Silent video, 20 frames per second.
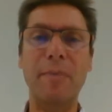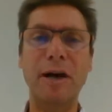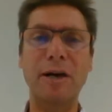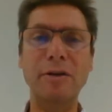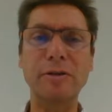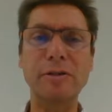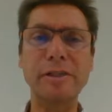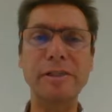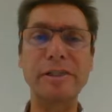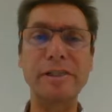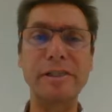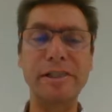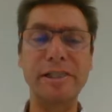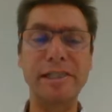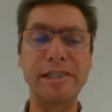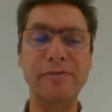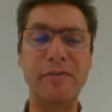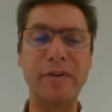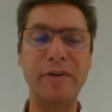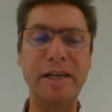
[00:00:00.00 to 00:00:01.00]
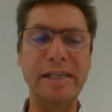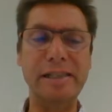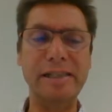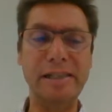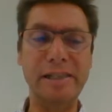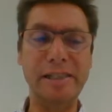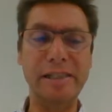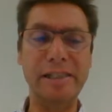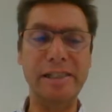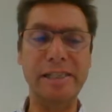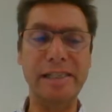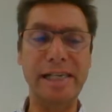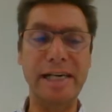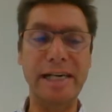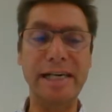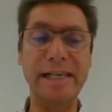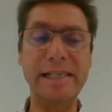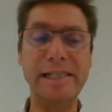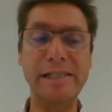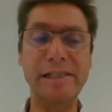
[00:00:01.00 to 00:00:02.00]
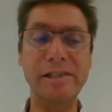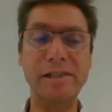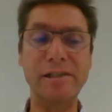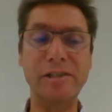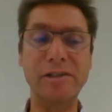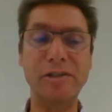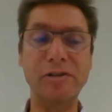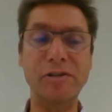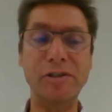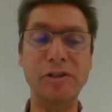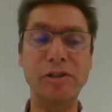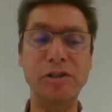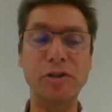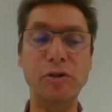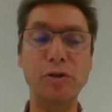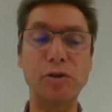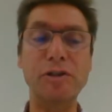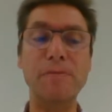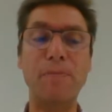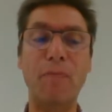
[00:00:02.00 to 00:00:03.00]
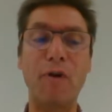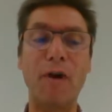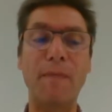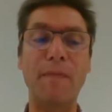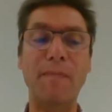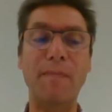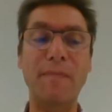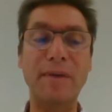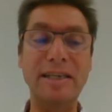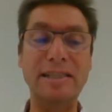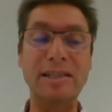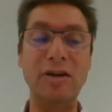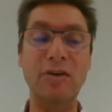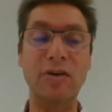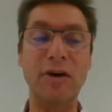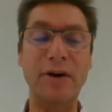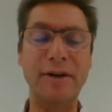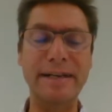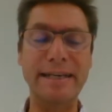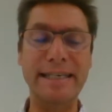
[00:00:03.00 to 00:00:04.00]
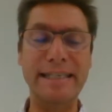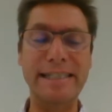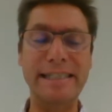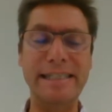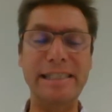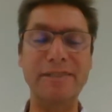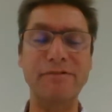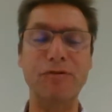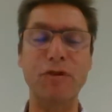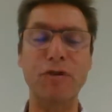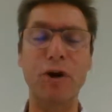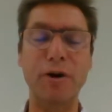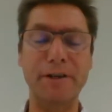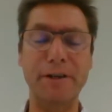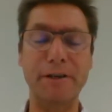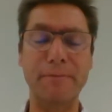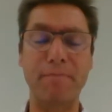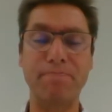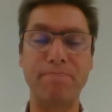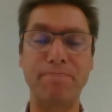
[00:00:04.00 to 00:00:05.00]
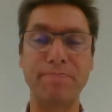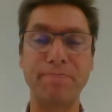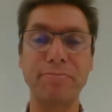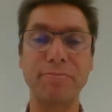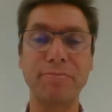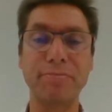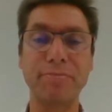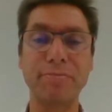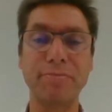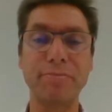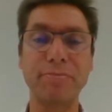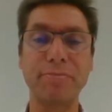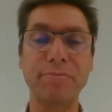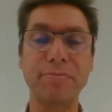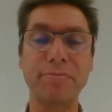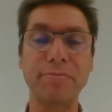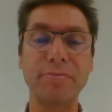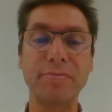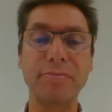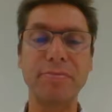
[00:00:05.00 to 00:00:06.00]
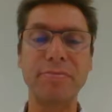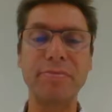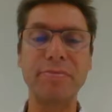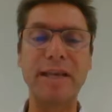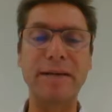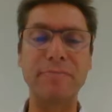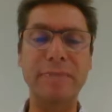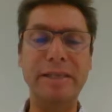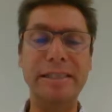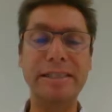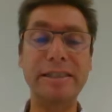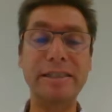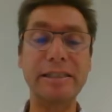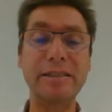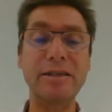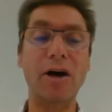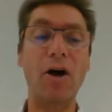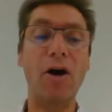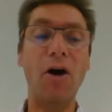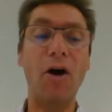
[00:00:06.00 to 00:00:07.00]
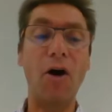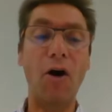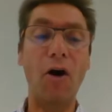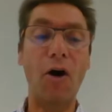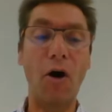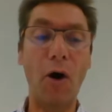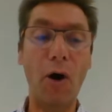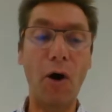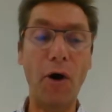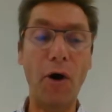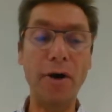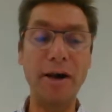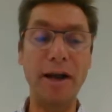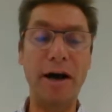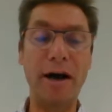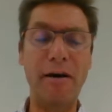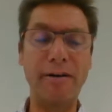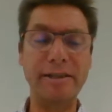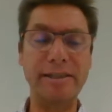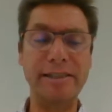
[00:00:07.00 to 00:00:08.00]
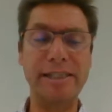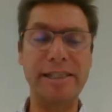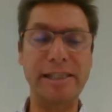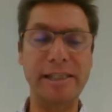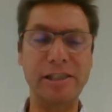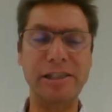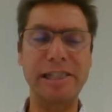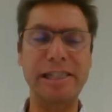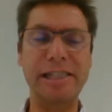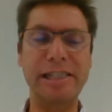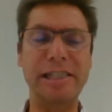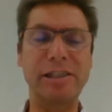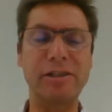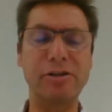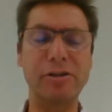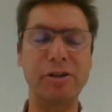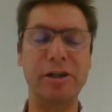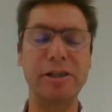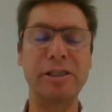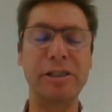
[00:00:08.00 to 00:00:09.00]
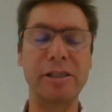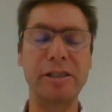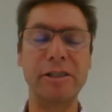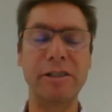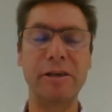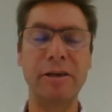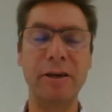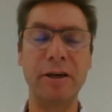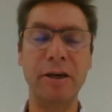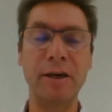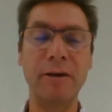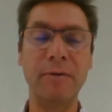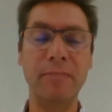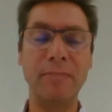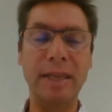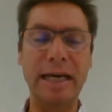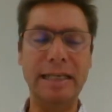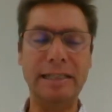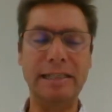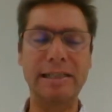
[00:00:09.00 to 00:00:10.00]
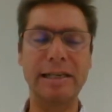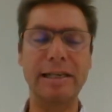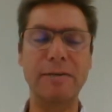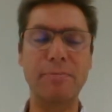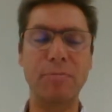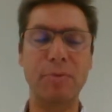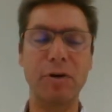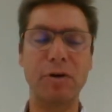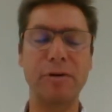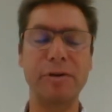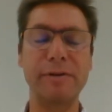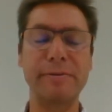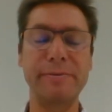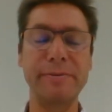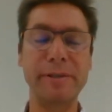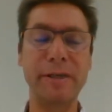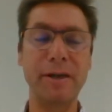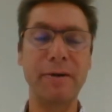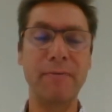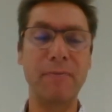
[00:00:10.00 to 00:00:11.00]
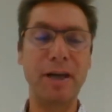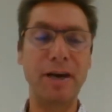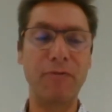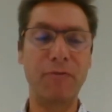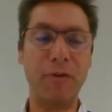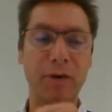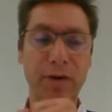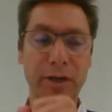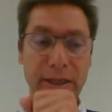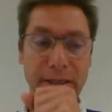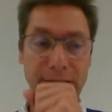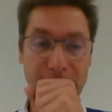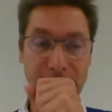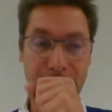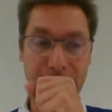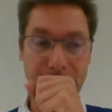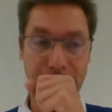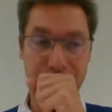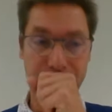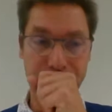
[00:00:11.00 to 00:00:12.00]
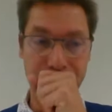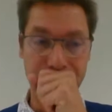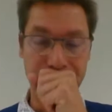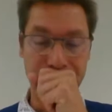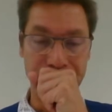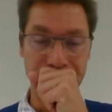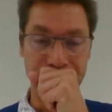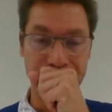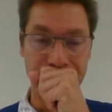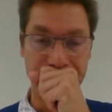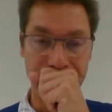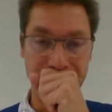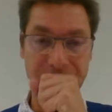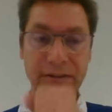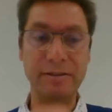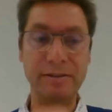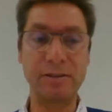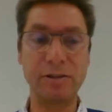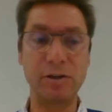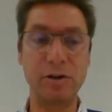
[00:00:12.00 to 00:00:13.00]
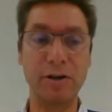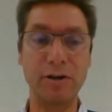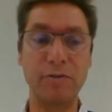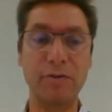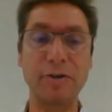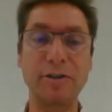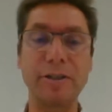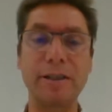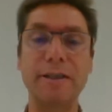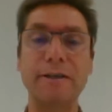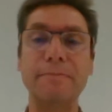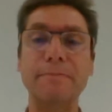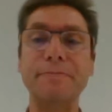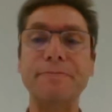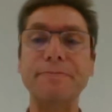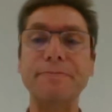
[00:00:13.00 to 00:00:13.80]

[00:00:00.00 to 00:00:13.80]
Both have decided to use problem-based learning as default. That means all their study courses and study programs are following that. Sorry for that.